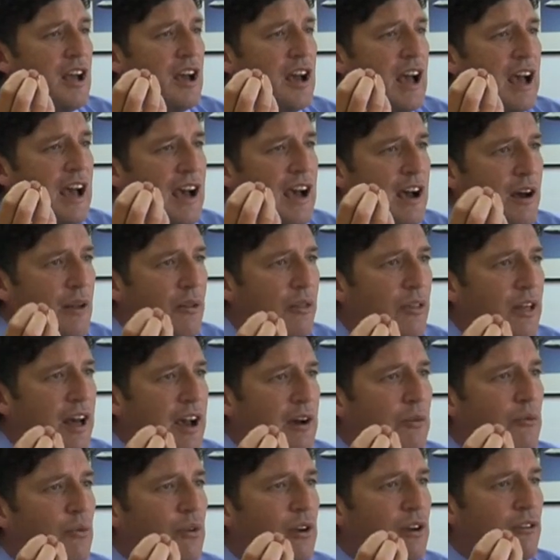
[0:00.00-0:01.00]
how
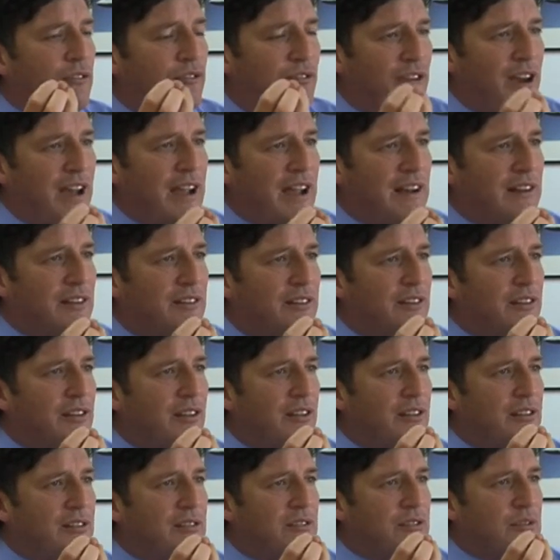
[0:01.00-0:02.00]
that will affect
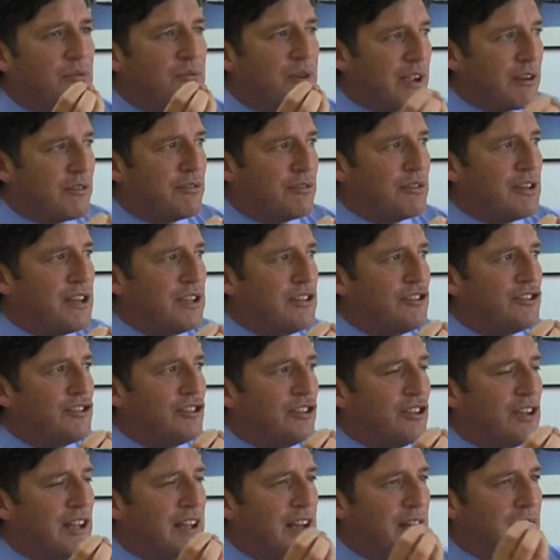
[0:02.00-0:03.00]
the
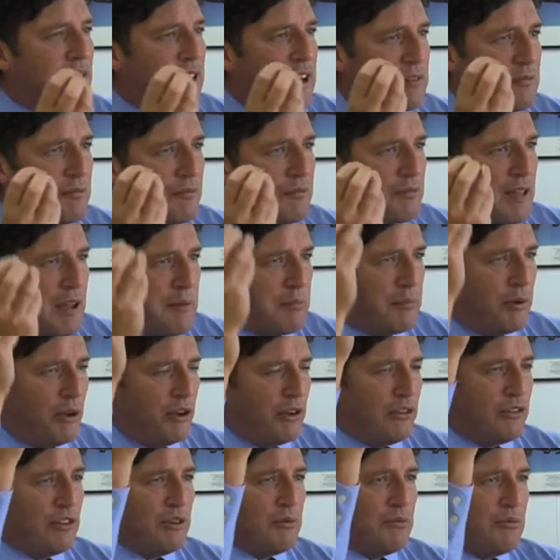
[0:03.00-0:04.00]
recreation, how that
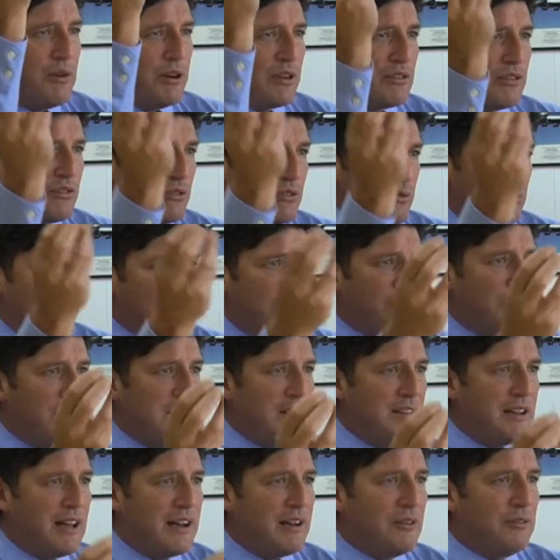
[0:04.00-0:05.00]
policy works. It's all the way
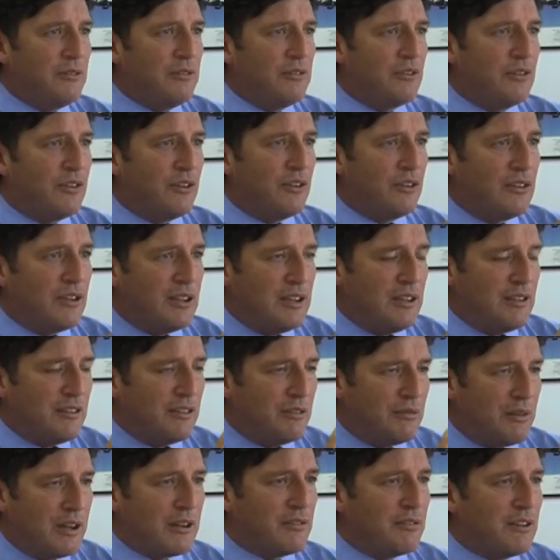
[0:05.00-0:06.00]
down to the
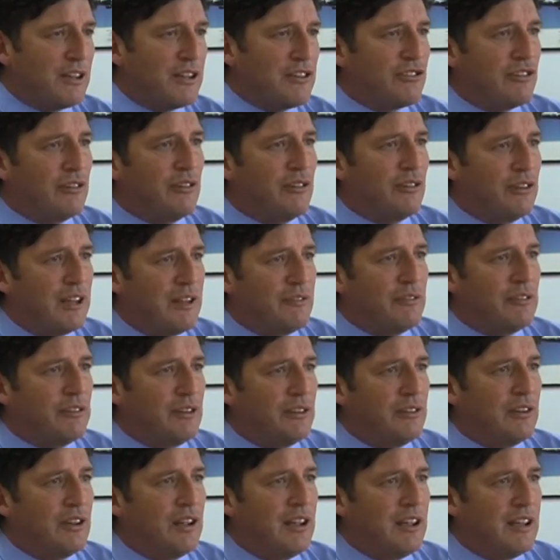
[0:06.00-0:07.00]
recreational
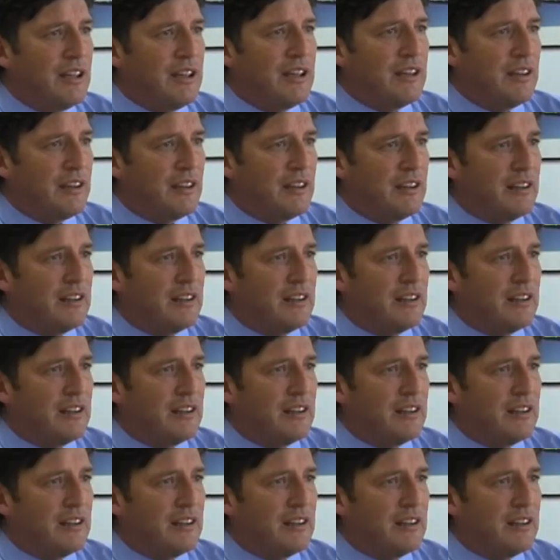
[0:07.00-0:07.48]
level here.